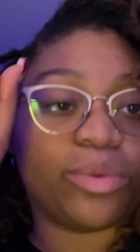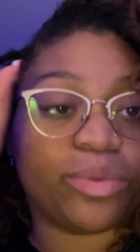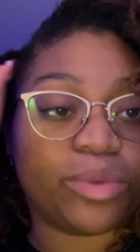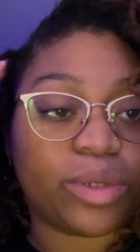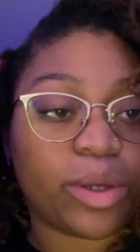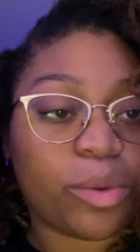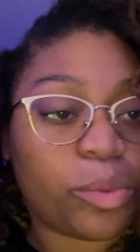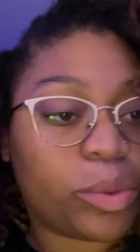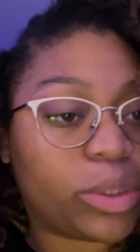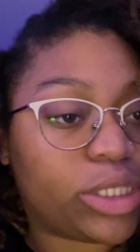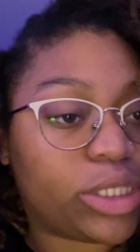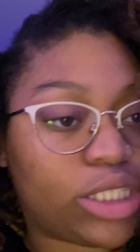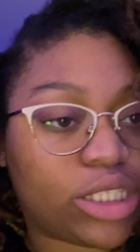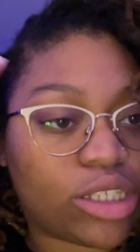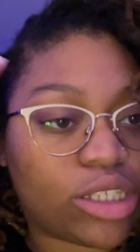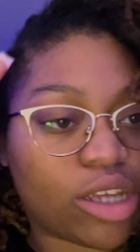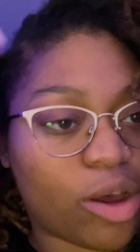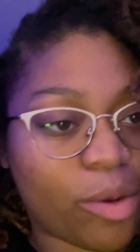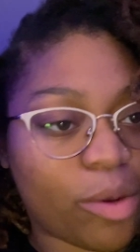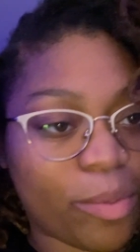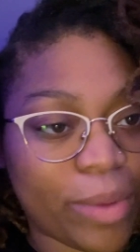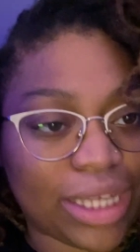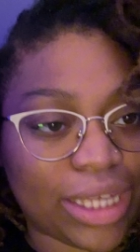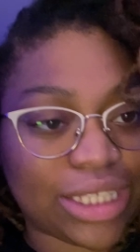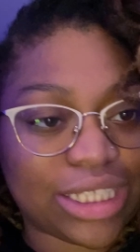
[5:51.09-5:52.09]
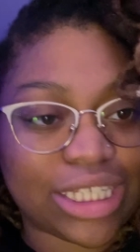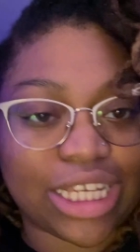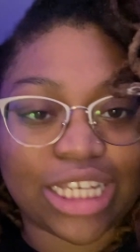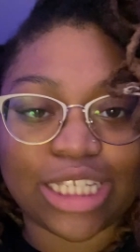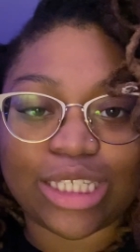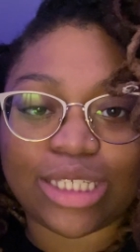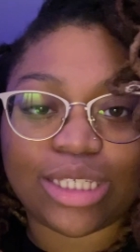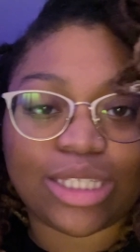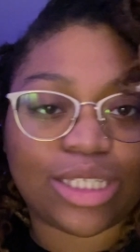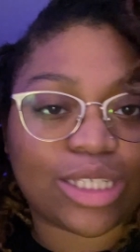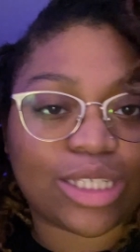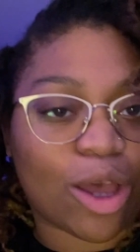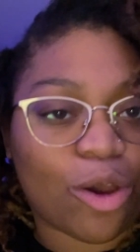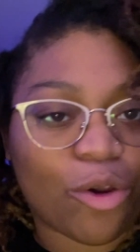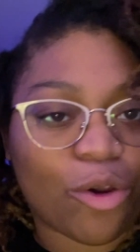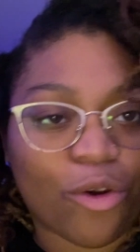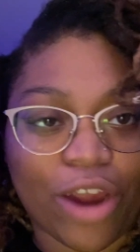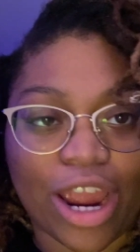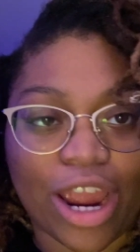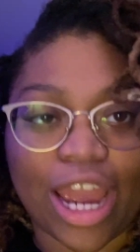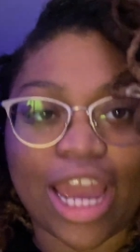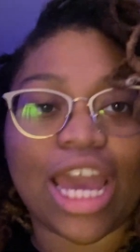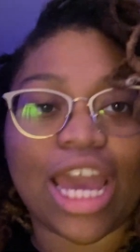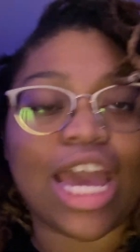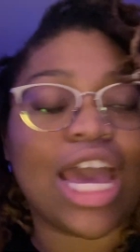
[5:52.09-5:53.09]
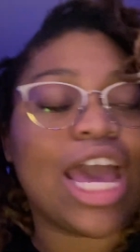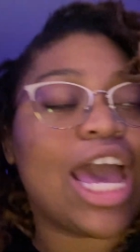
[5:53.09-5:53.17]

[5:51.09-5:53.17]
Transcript: It was so amazing, so great.